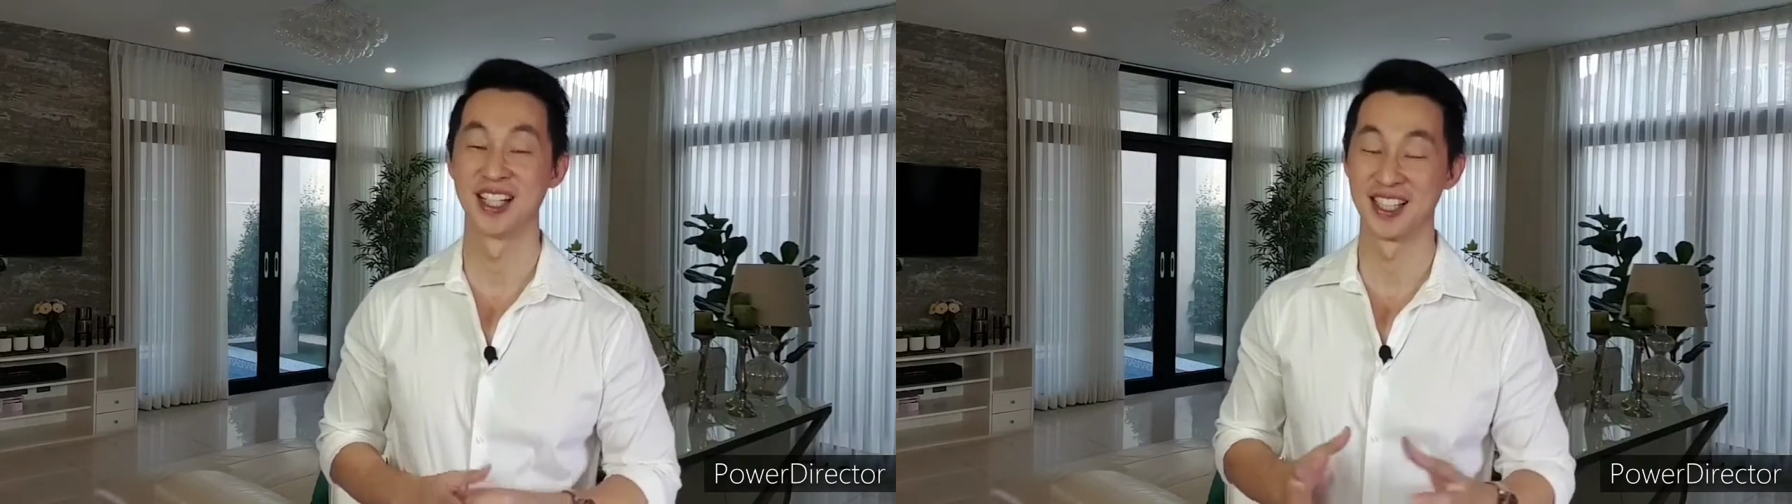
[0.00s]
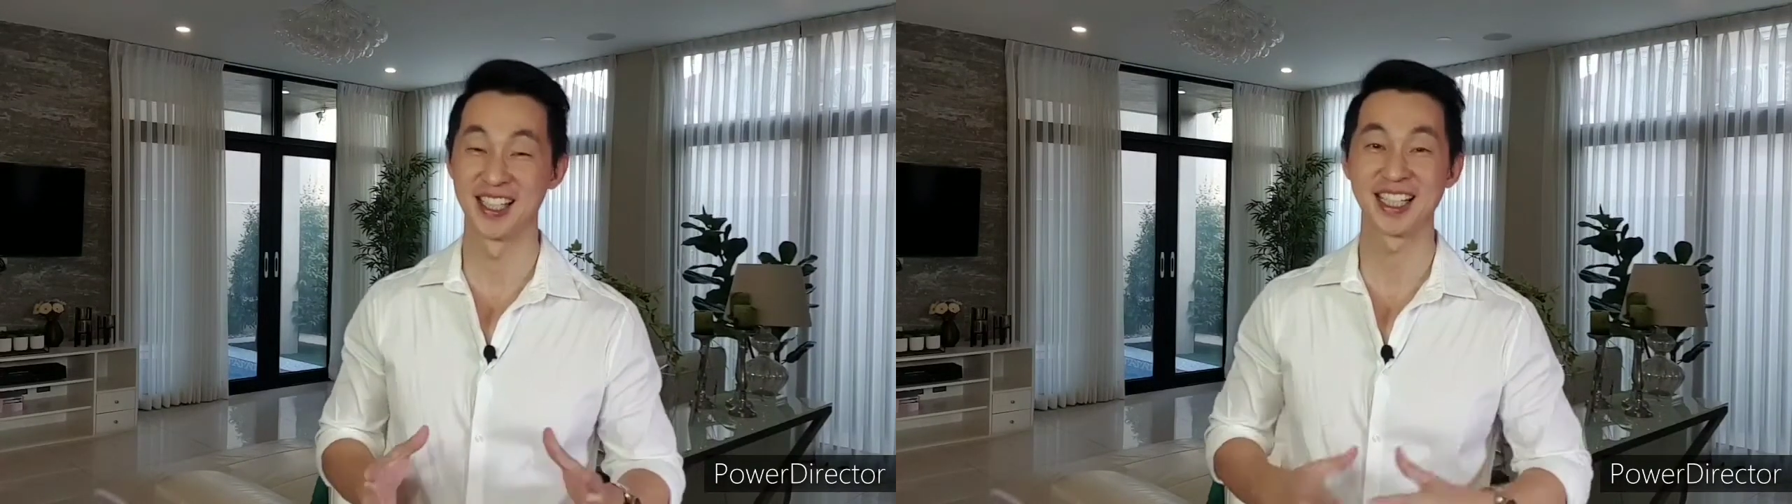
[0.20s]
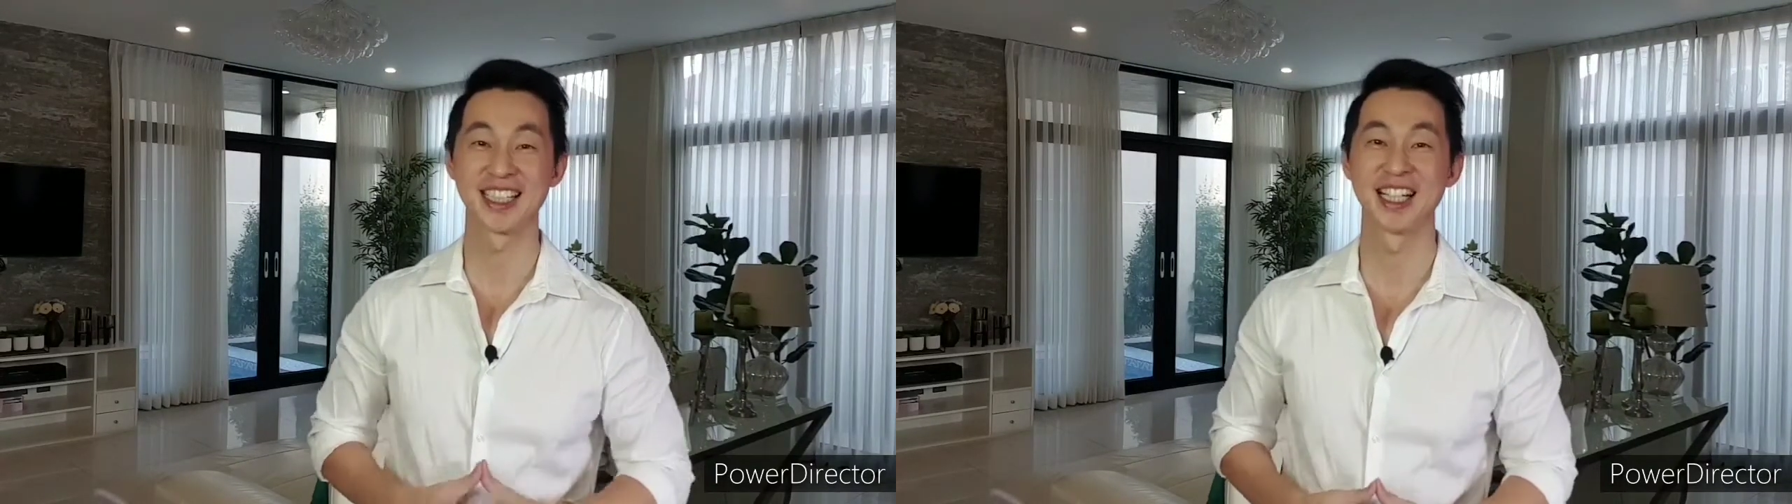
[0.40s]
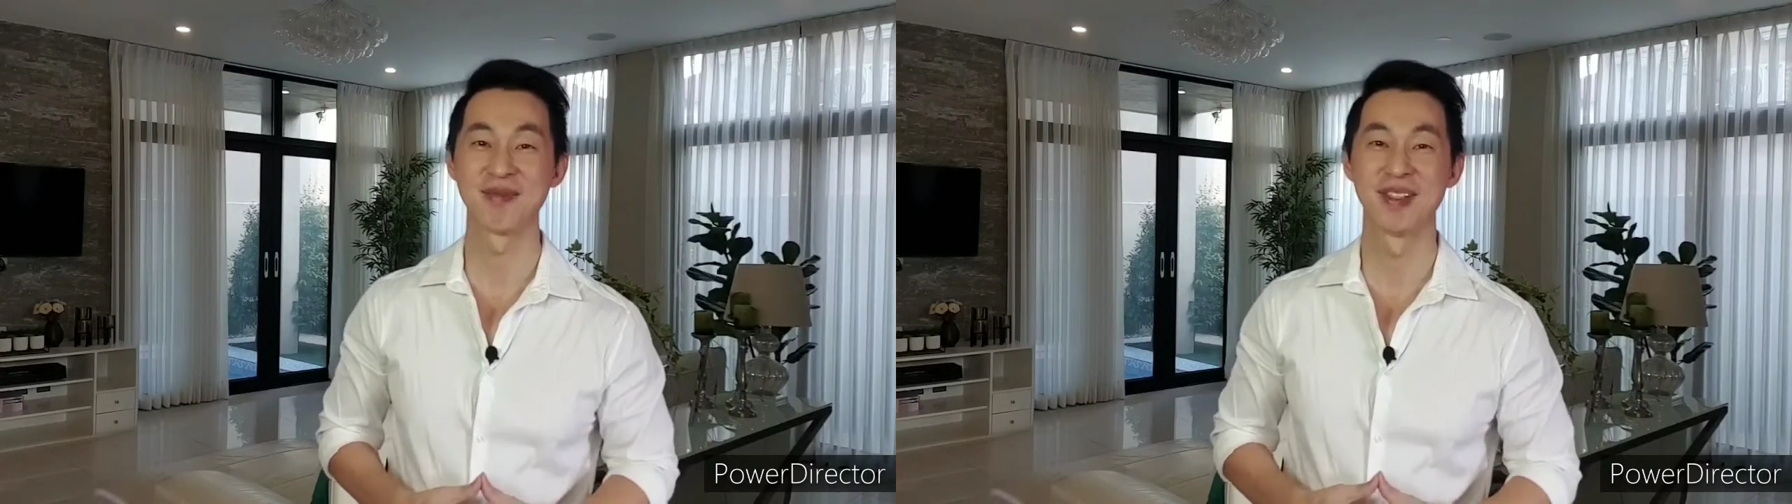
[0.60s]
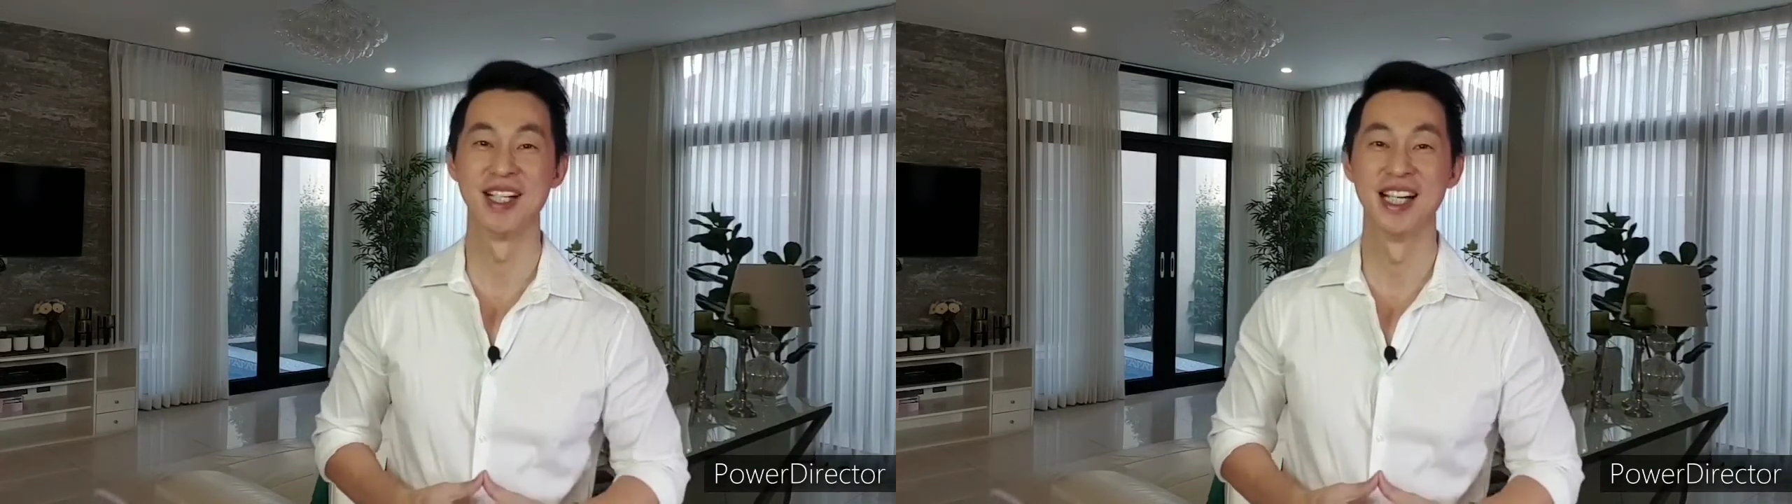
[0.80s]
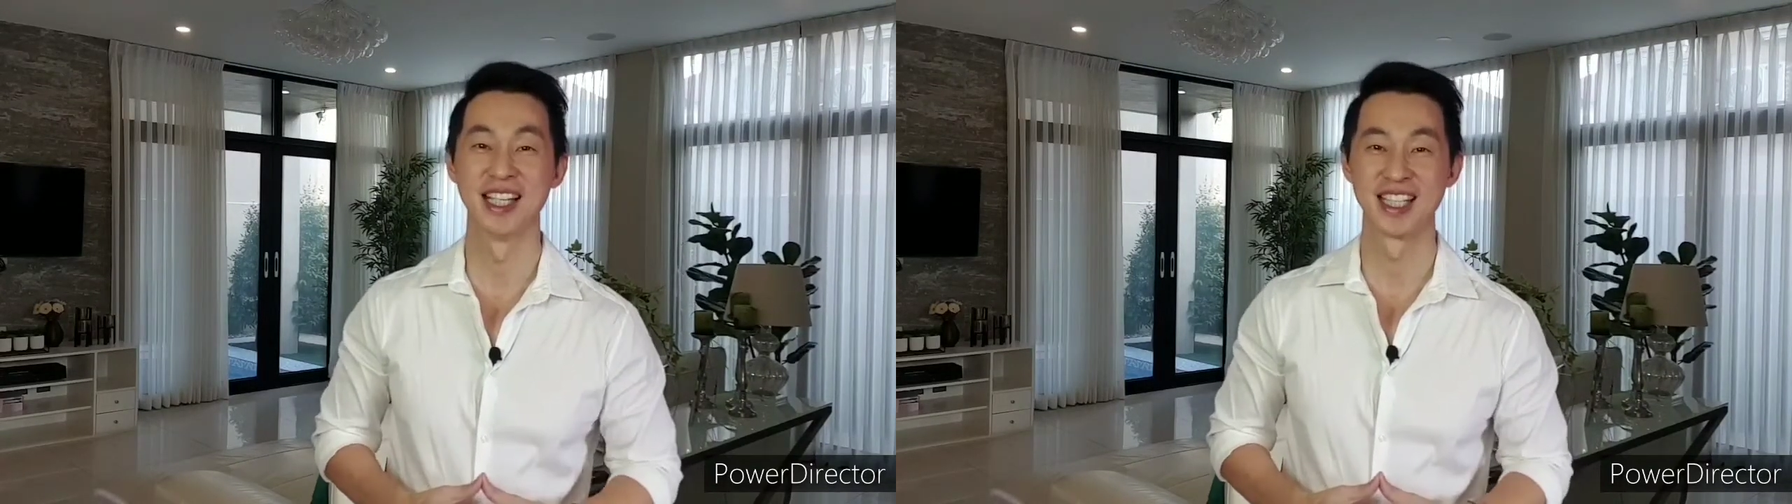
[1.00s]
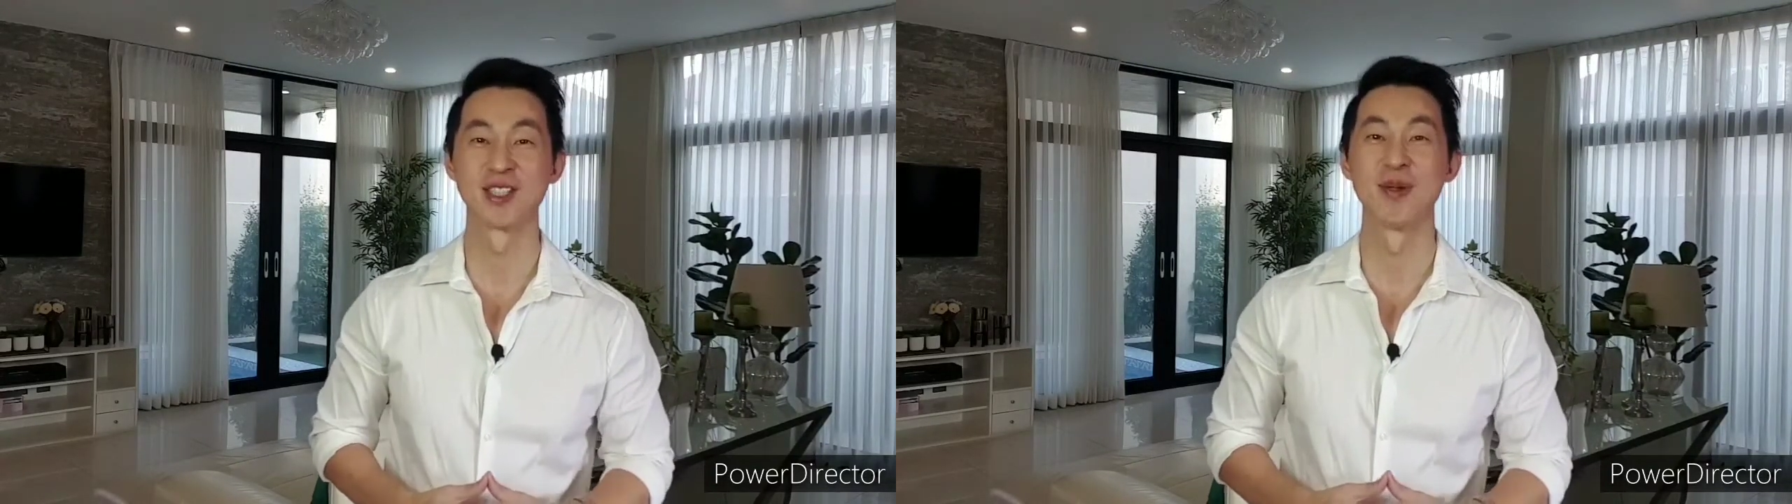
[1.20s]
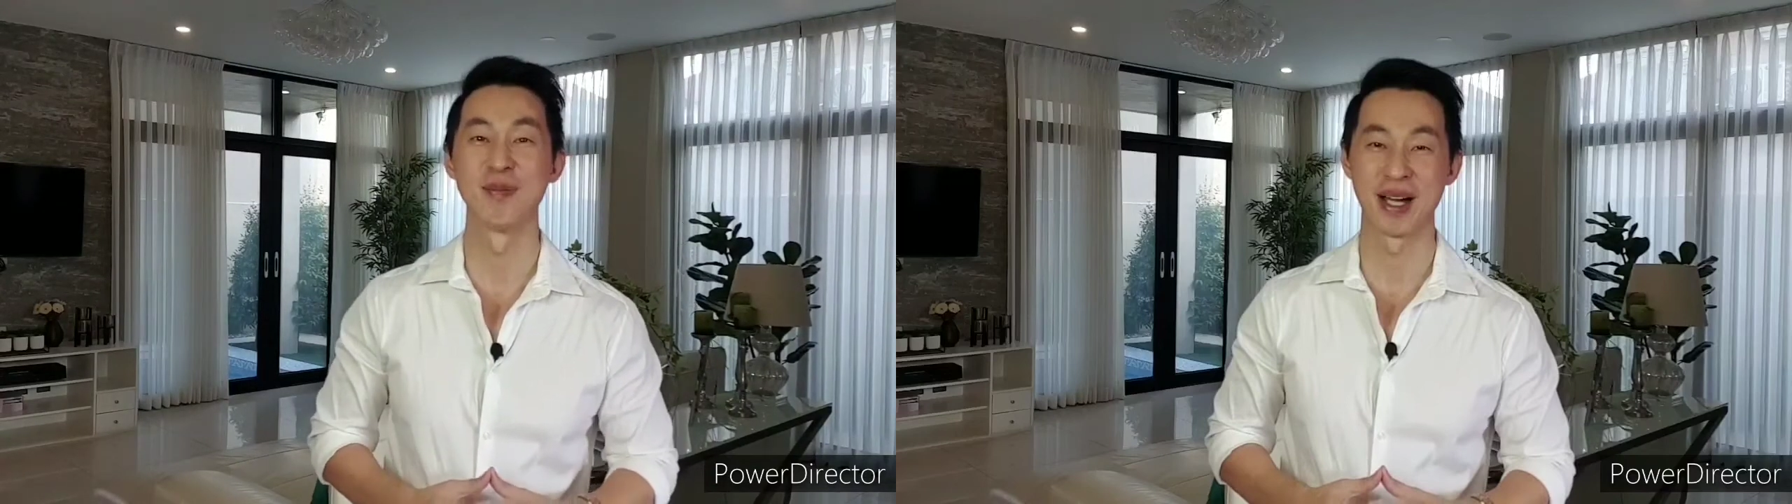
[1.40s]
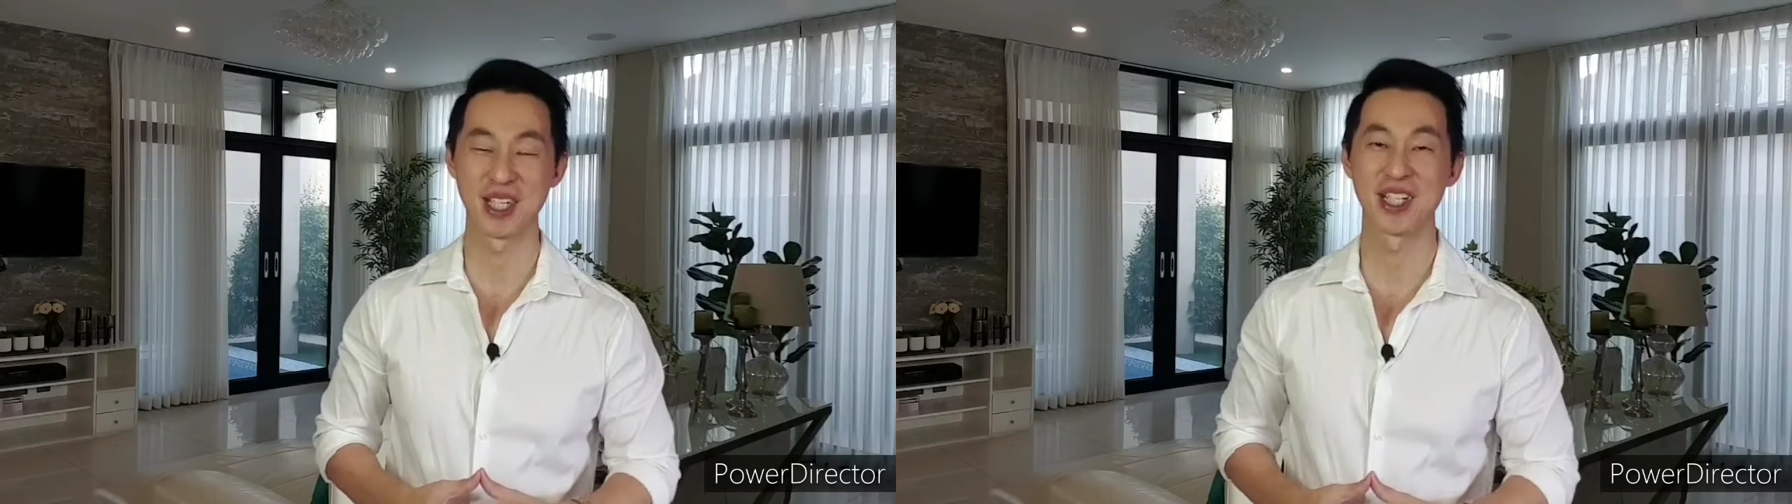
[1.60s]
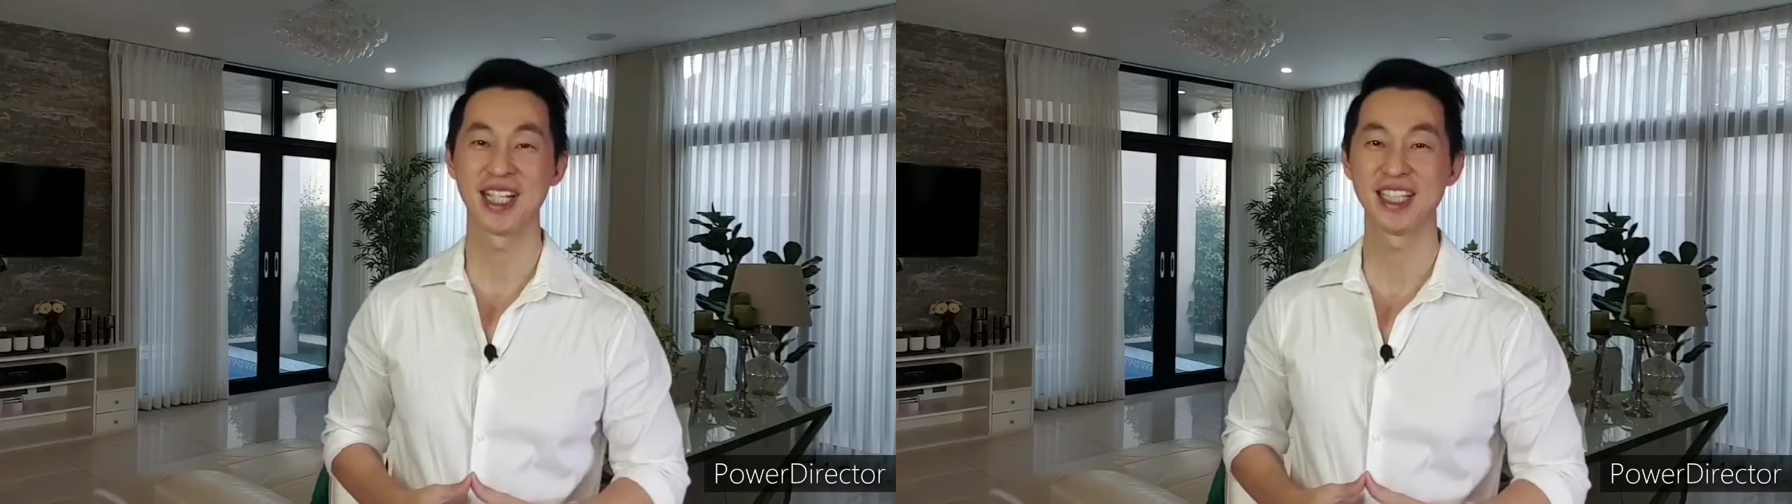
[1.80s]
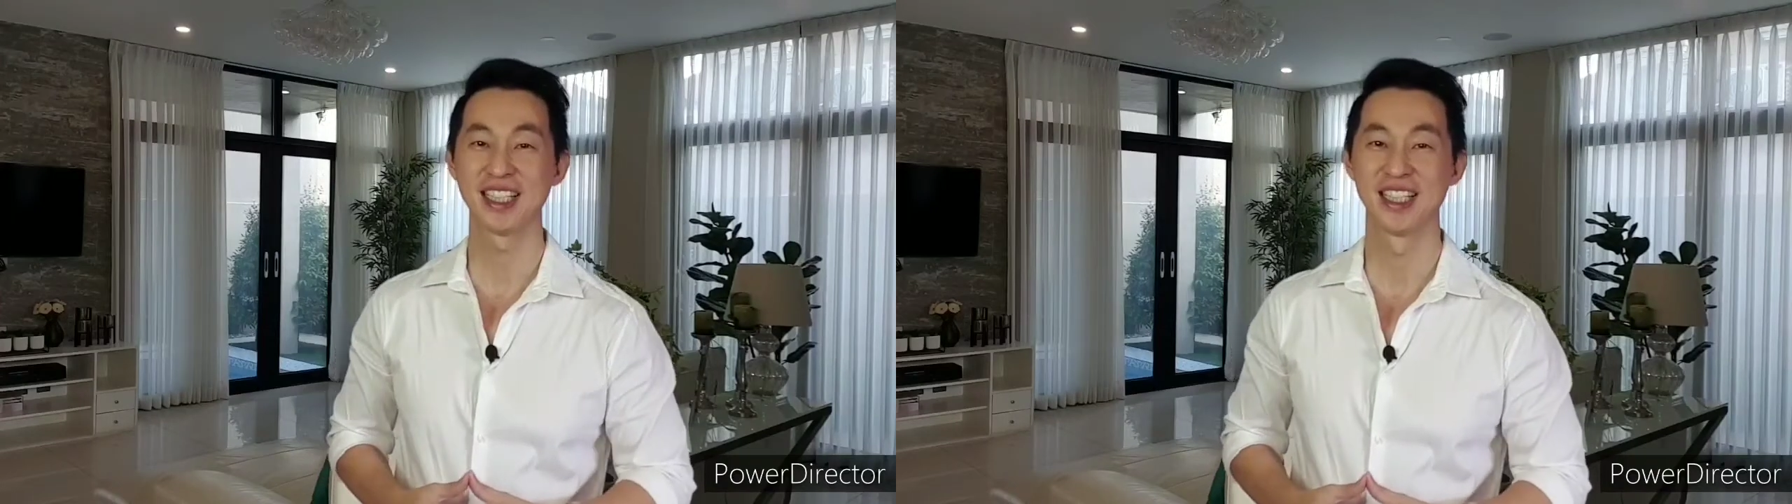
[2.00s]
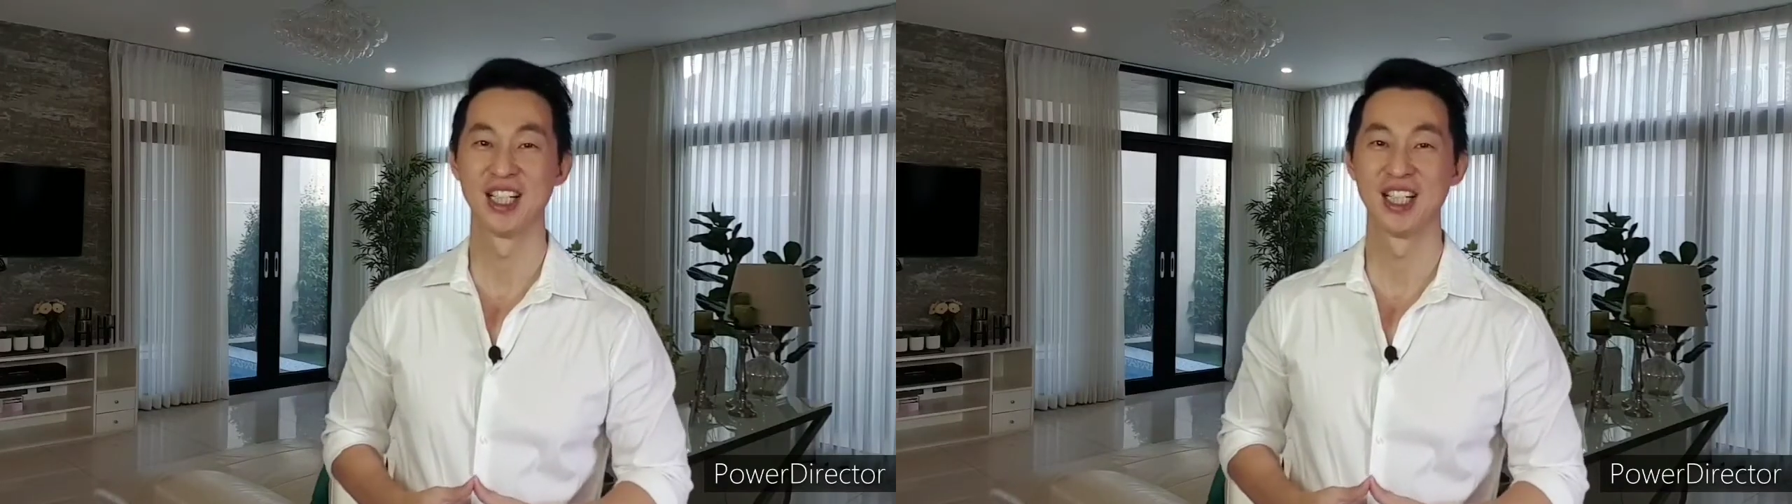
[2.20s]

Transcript: Until next time, this has been Mike Chan,